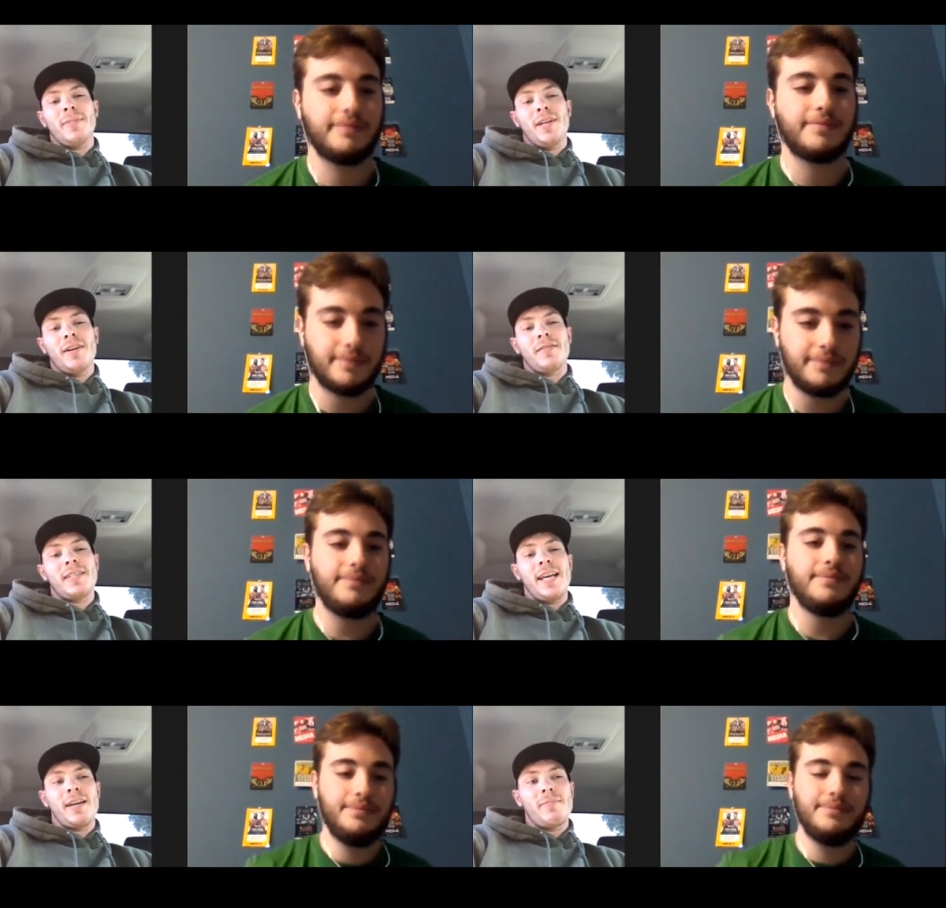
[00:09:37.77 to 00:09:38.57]
Speaker 1: You know,
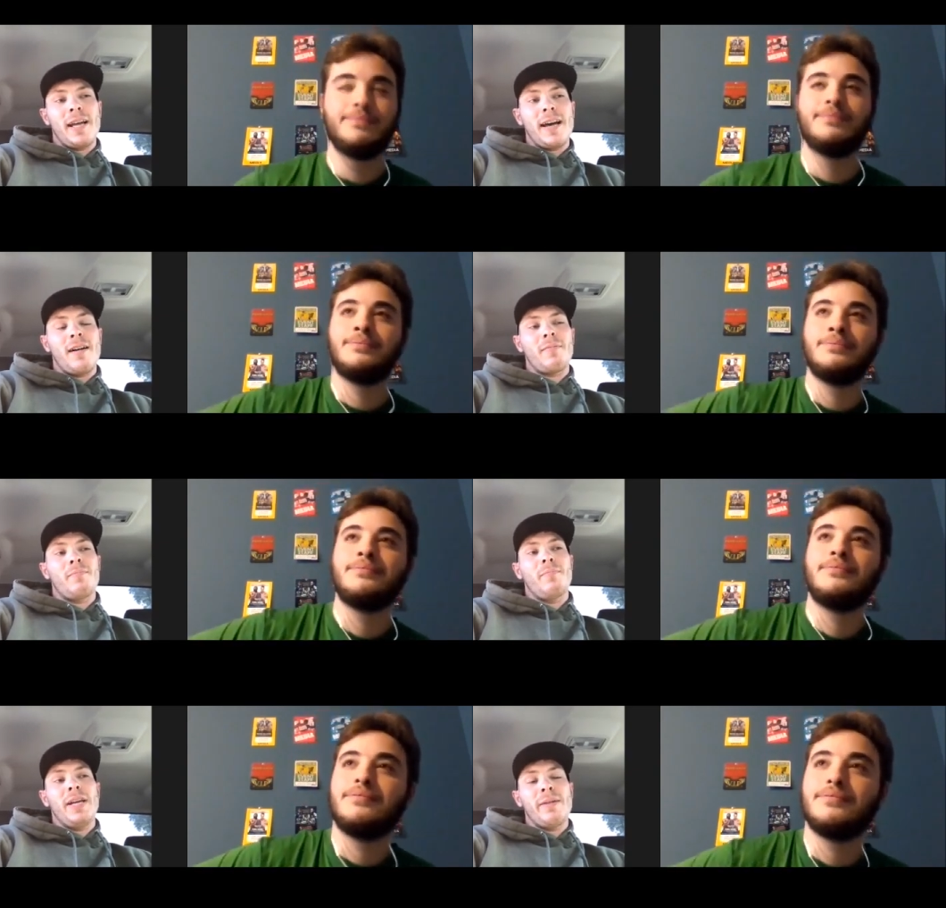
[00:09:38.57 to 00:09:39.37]
take him down,
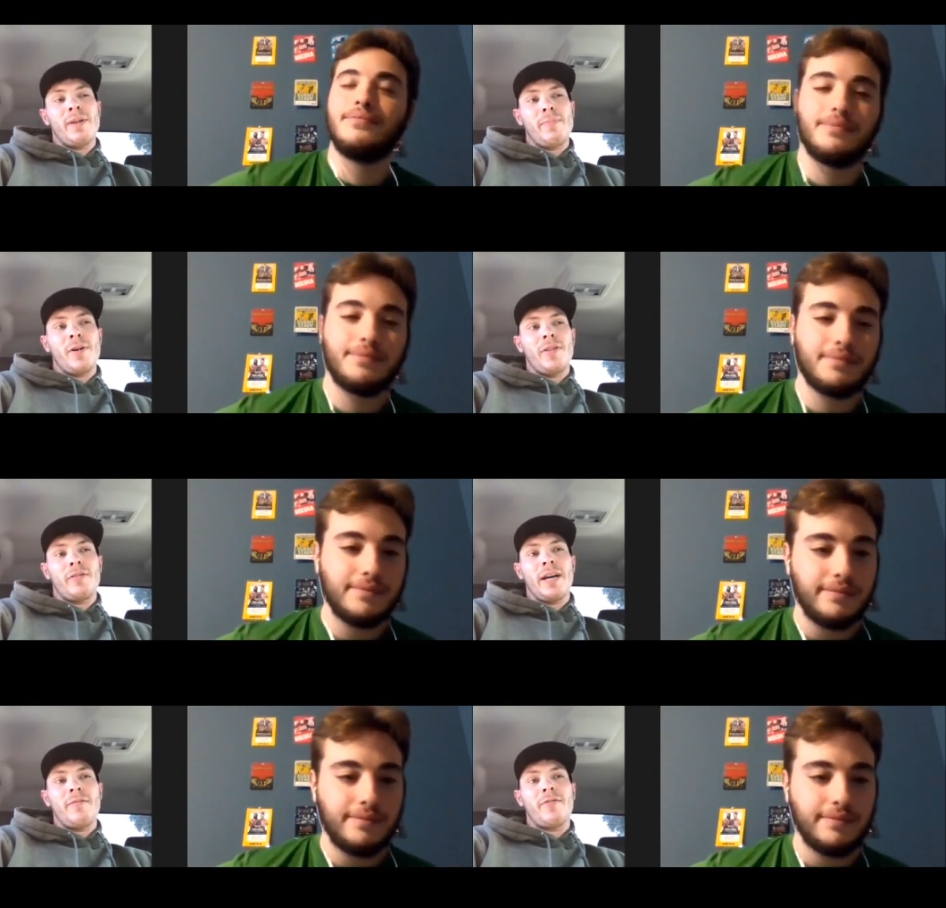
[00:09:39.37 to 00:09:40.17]
beat him up on the
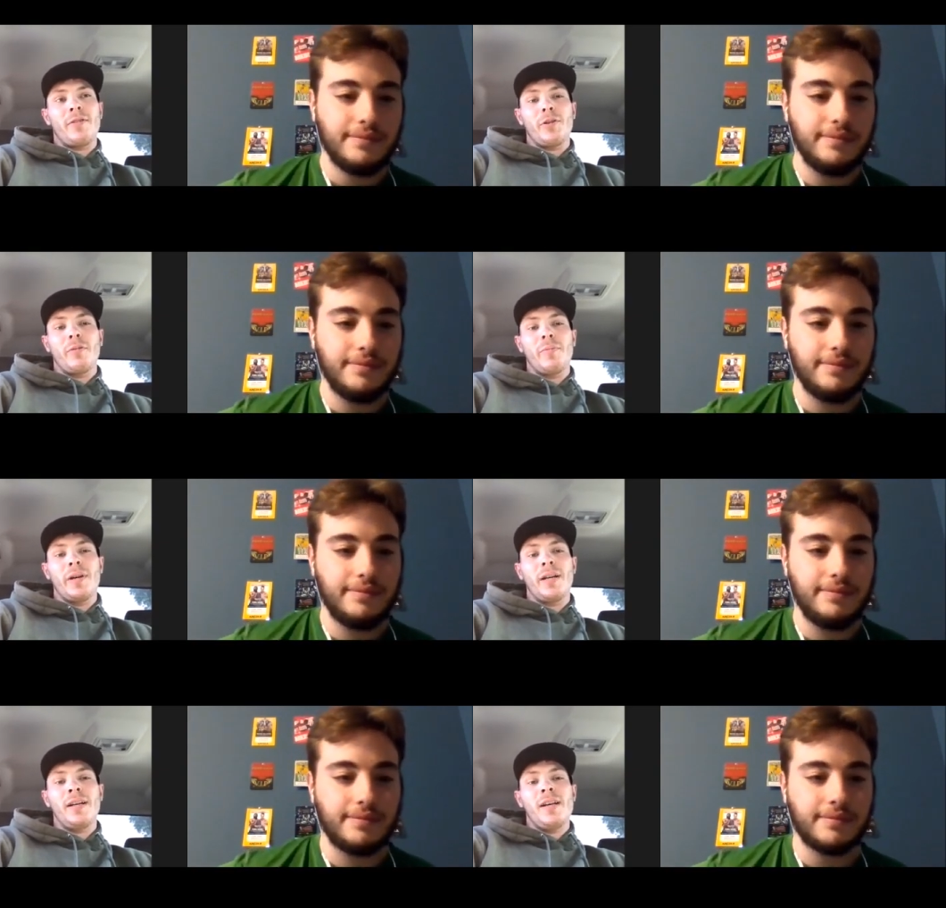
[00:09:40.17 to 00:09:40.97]
ground for a little
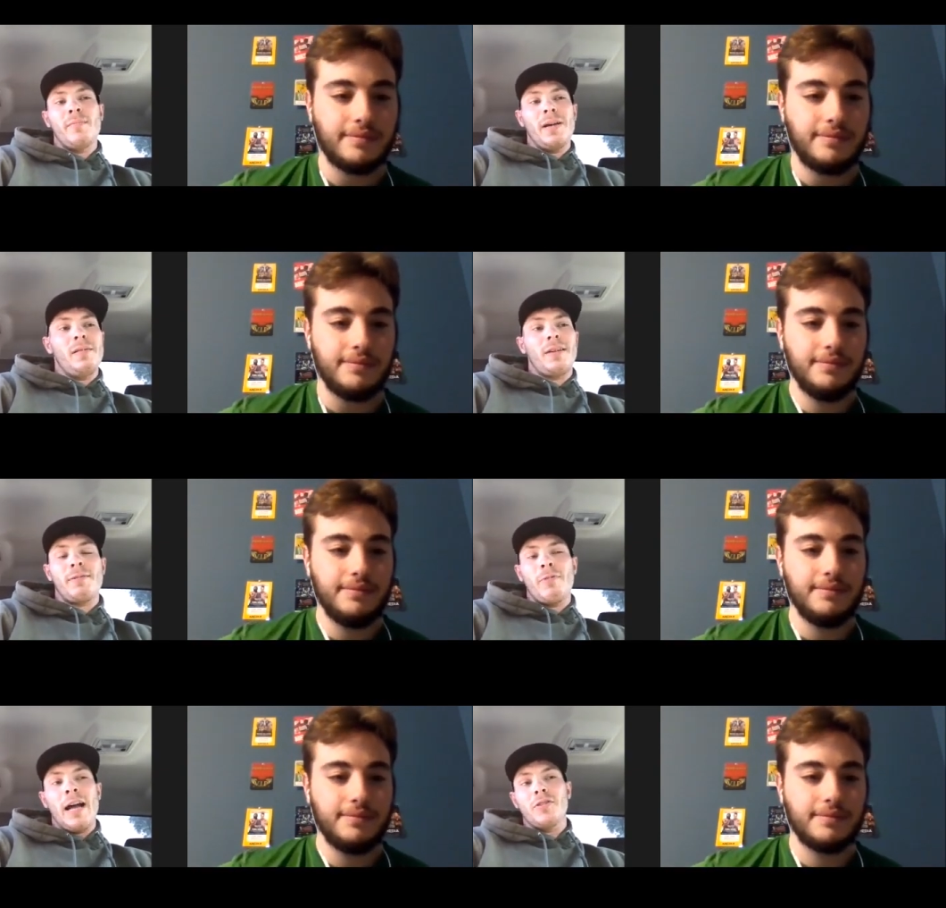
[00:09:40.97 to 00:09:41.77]
bit, maybe
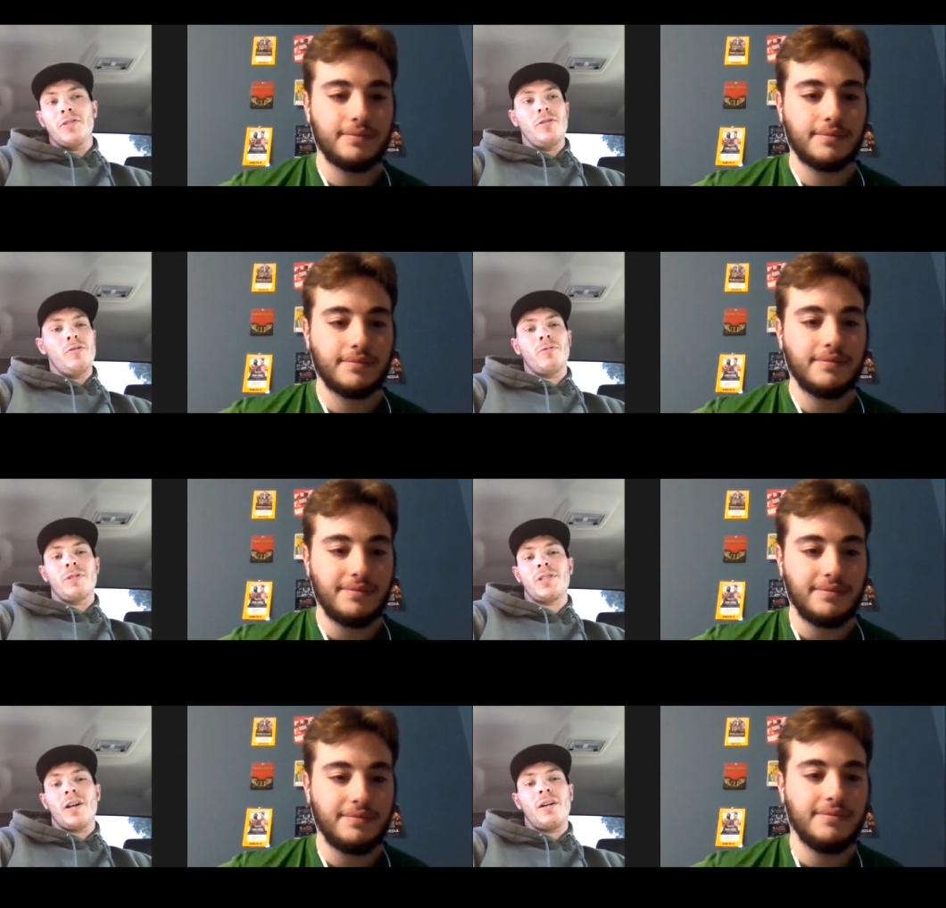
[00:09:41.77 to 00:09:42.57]
round two
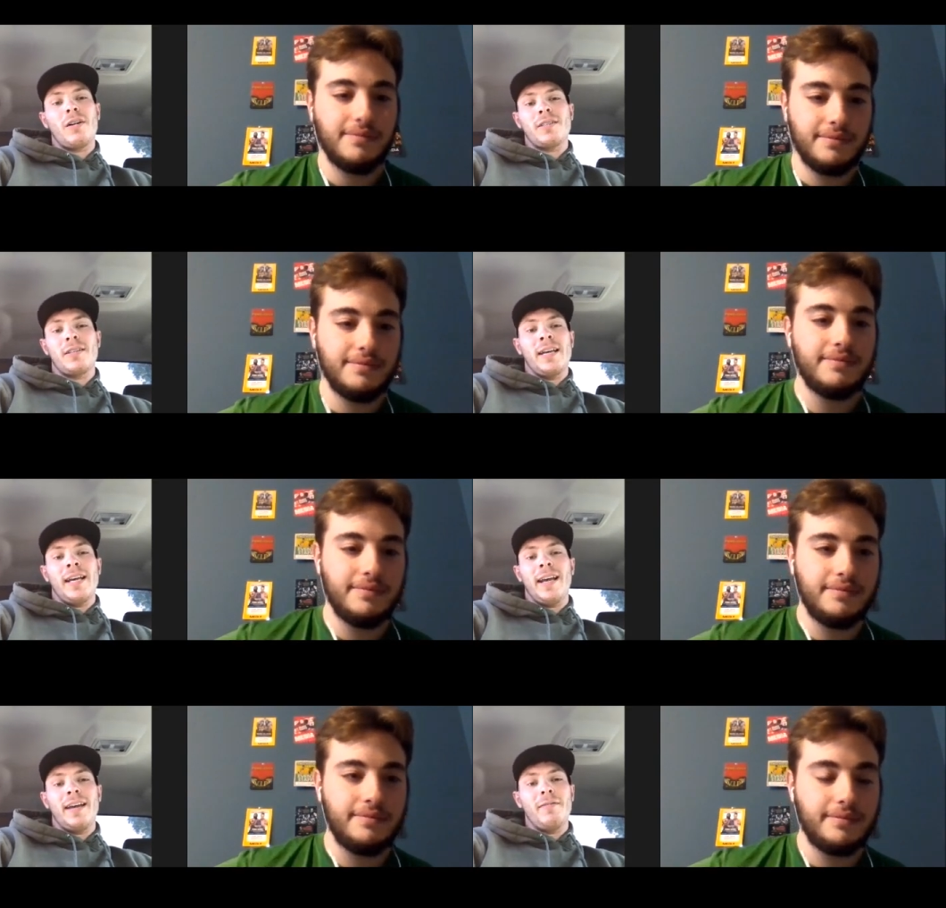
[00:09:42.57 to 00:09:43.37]
starts,
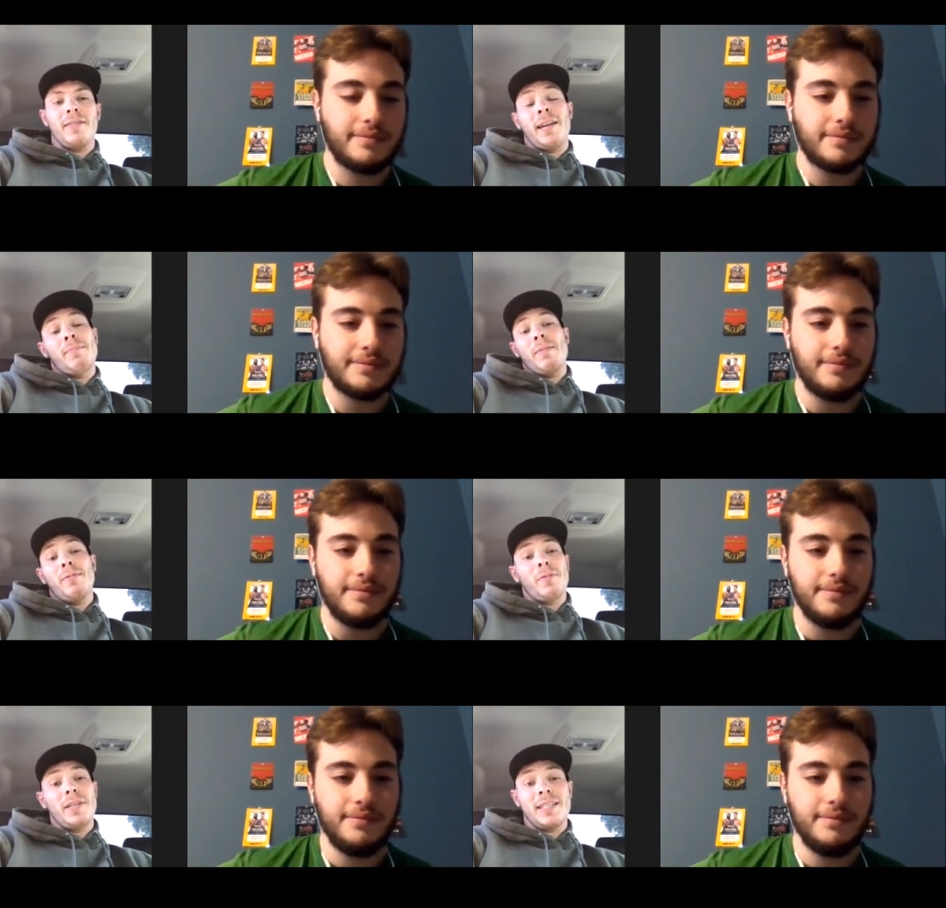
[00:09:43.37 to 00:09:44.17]
and then maybe
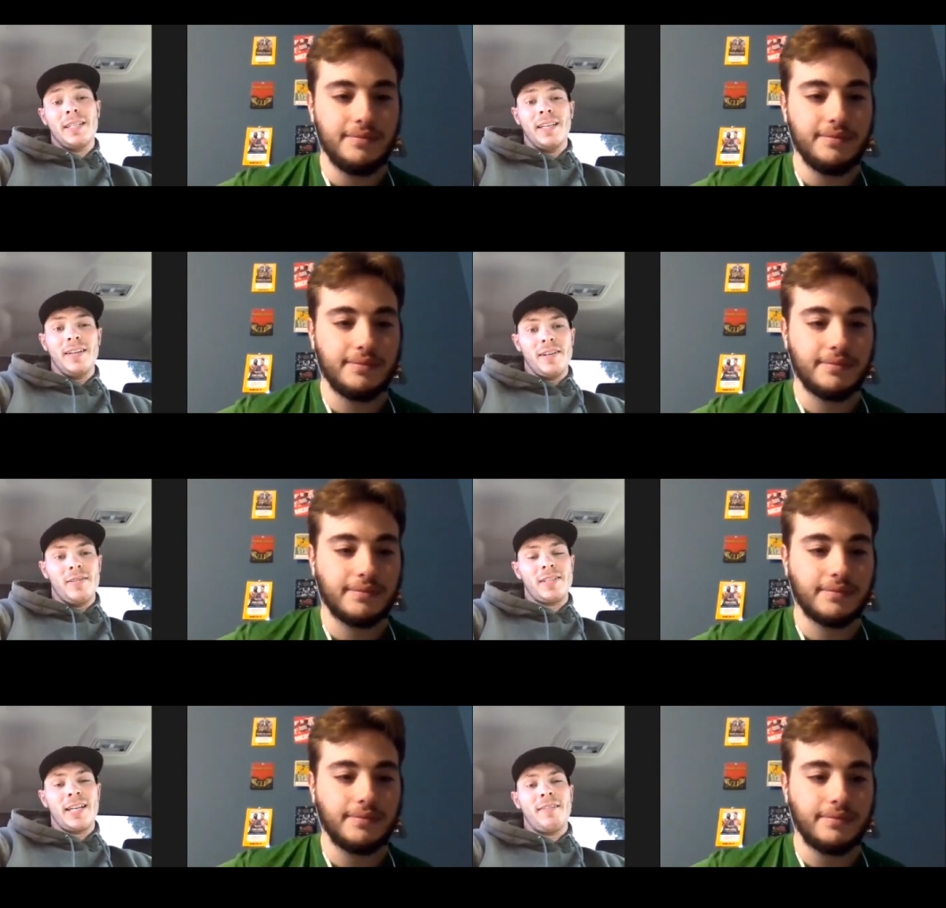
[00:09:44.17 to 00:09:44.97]
we see you know
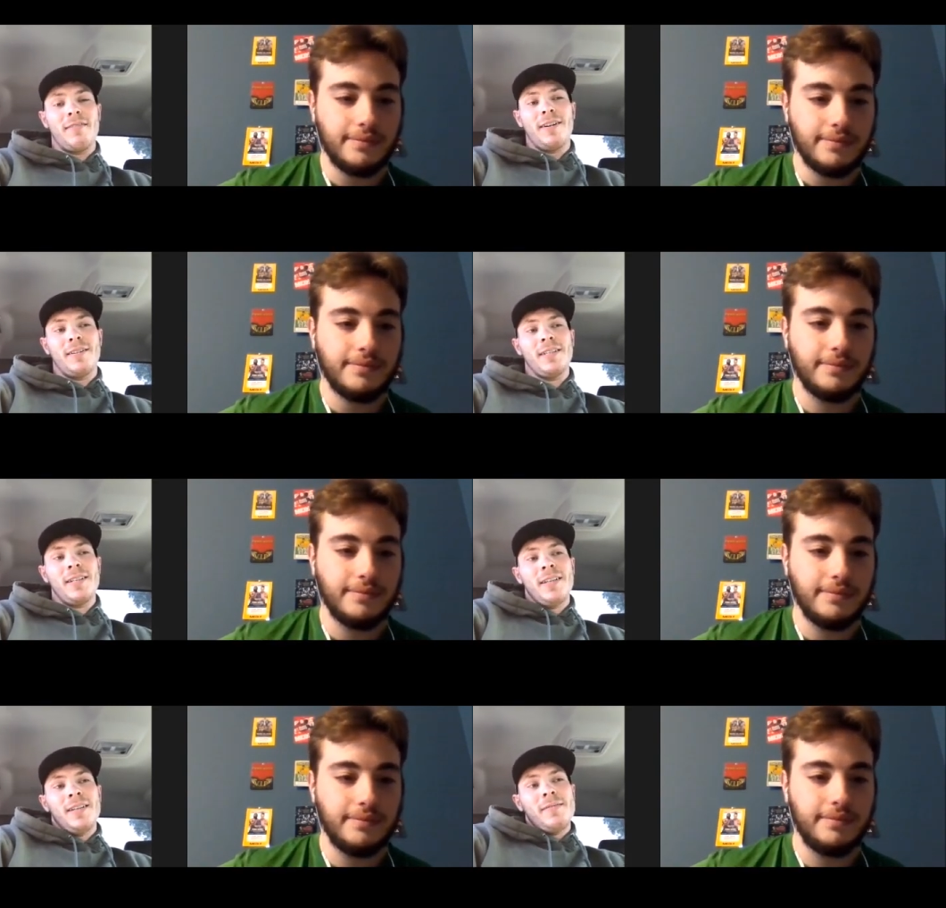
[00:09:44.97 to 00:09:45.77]
Tyron,
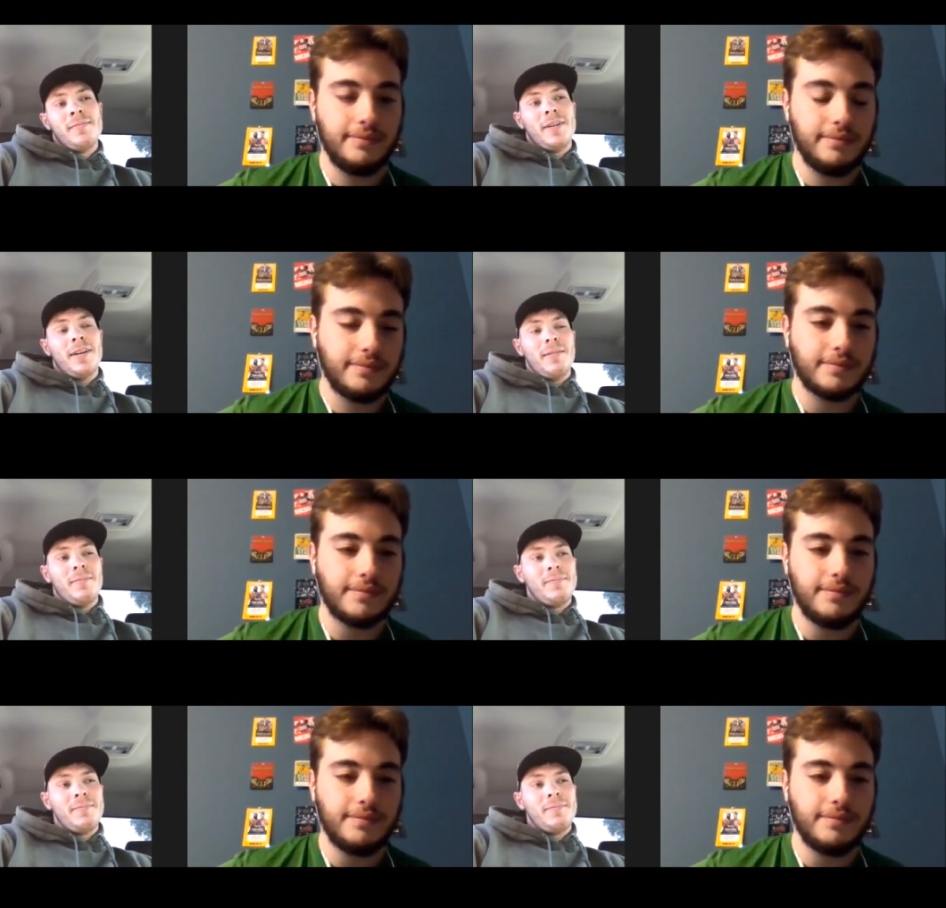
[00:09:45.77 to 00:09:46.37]
um,